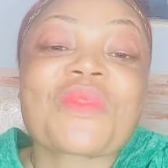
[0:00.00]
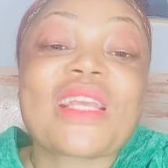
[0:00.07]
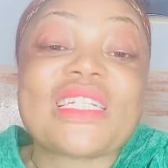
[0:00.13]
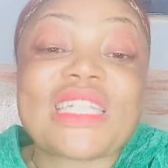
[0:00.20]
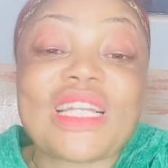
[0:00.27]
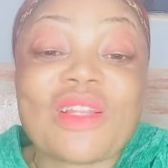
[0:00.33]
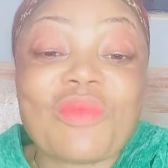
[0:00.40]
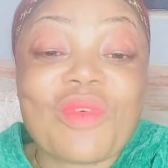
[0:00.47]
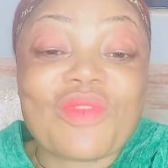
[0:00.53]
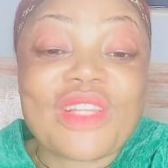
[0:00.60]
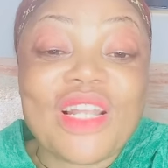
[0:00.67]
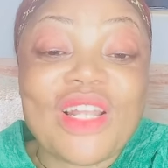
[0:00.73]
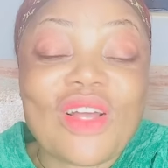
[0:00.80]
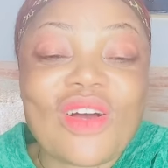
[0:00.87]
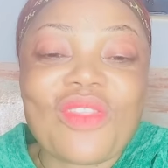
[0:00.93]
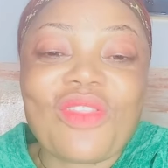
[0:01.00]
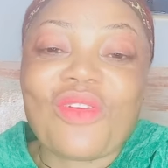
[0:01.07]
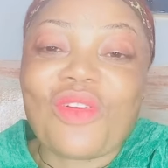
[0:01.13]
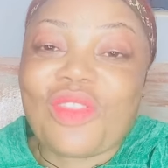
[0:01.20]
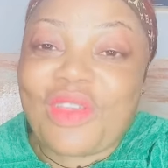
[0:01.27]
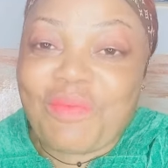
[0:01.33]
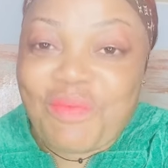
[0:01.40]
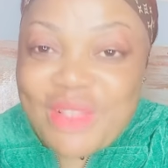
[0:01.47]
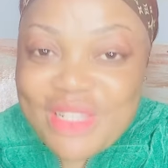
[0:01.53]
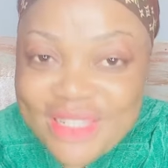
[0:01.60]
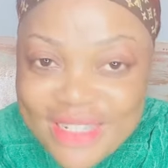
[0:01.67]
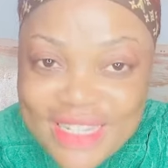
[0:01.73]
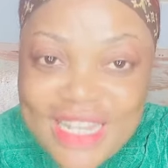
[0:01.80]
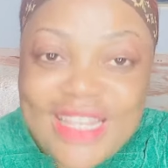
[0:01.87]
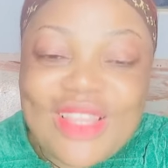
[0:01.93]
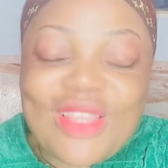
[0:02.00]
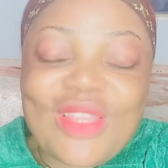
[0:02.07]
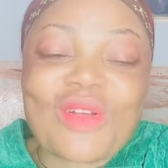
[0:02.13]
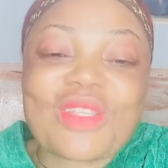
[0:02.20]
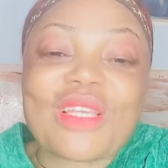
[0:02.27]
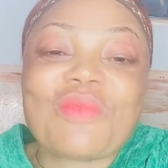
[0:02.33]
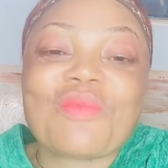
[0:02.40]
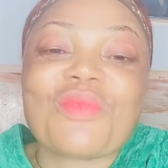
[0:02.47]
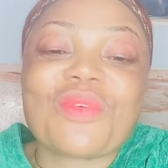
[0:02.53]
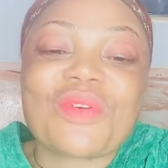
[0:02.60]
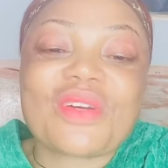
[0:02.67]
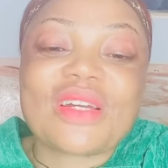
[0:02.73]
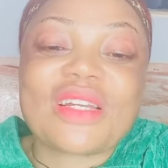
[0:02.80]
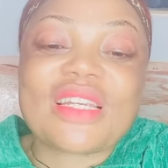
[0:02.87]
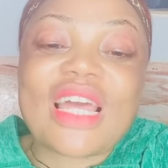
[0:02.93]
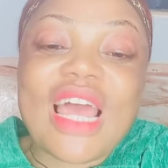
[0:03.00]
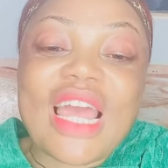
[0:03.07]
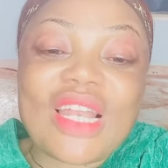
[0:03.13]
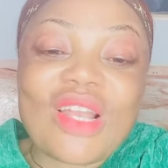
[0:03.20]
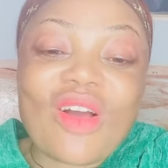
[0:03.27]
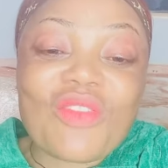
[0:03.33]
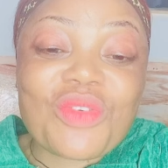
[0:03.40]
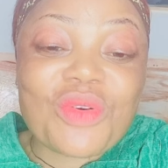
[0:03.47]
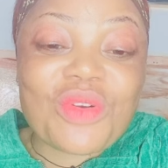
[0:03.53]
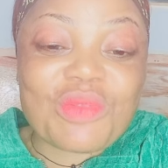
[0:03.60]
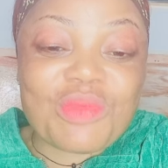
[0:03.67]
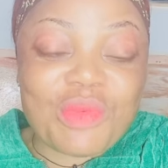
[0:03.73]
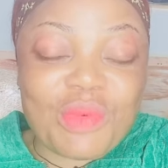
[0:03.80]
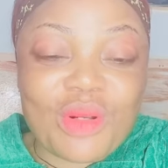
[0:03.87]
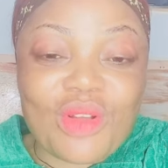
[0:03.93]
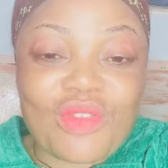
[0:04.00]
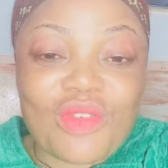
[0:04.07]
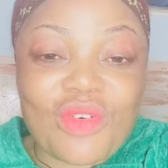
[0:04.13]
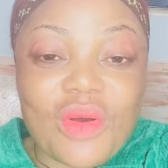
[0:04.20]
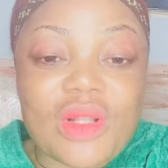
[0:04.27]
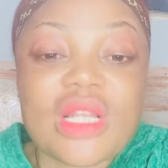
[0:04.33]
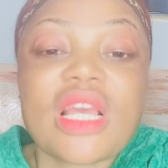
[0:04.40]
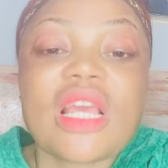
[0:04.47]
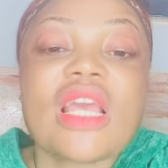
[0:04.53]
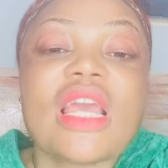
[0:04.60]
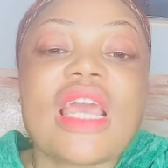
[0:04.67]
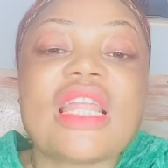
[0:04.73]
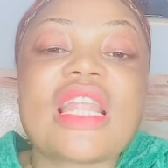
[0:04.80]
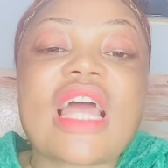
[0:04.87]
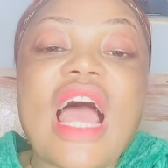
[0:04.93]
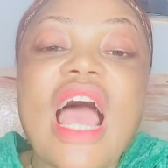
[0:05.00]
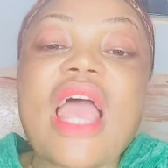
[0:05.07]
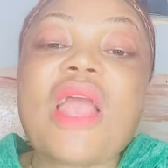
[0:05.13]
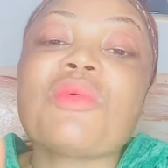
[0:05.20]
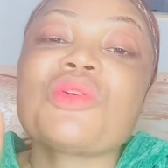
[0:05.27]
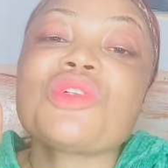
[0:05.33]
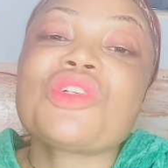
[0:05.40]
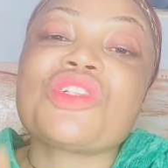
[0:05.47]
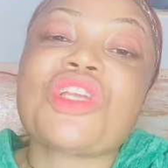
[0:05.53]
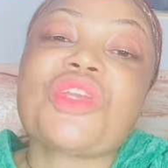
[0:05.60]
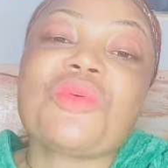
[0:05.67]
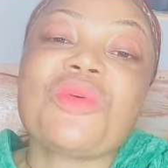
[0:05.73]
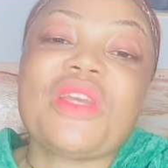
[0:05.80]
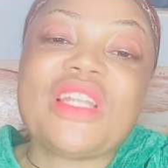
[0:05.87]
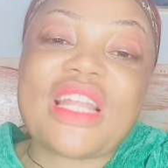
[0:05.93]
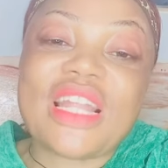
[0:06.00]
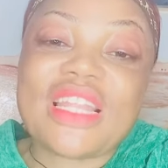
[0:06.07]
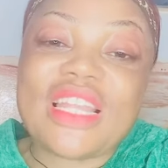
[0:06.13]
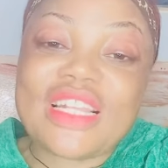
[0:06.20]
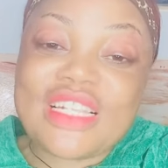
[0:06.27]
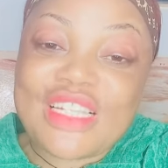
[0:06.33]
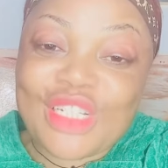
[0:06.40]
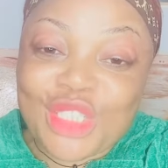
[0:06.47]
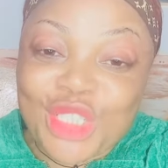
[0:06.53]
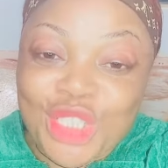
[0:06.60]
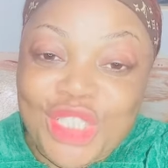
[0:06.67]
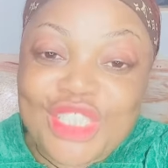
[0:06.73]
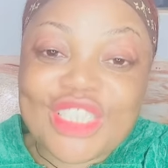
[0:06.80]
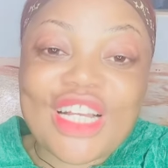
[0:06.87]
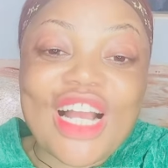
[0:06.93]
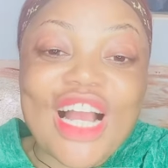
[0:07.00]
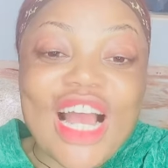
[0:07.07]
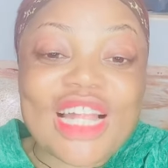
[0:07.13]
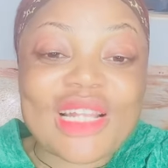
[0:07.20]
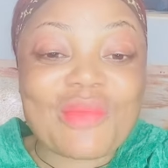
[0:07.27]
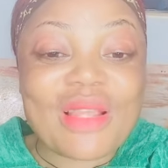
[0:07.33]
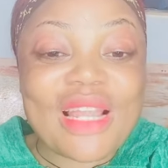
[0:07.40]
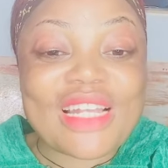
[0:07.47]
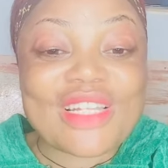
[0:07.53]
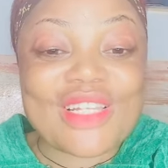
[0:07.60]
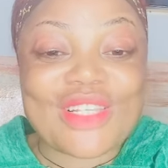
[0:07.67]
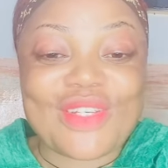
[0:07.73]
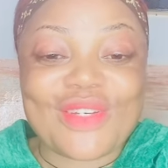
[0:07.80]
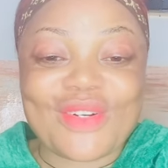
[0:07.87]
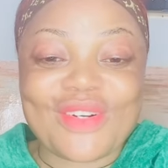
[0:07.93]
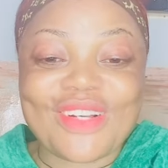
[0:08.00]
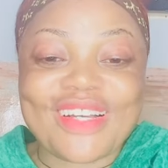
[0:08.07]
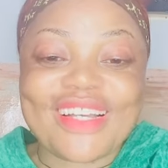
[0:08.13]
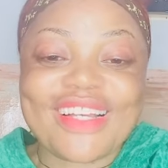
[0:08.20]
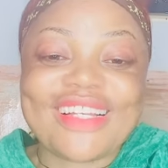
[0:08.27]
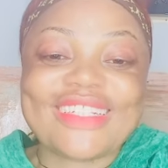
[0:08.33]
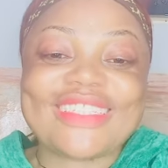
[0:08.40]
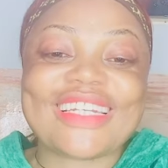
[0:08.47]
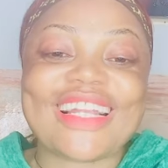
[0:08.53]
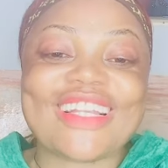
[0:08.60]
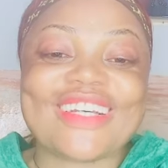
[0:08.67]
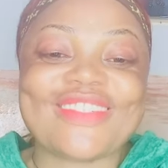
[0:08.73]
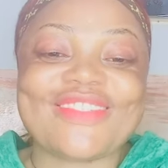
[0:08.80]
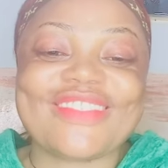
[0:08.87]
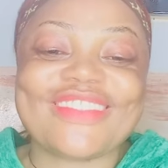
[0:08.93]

Shalom of the Lord, nothing missing, nothing broken. I love you, good people of God, and I will see you in our next session. God bless you. Shalom.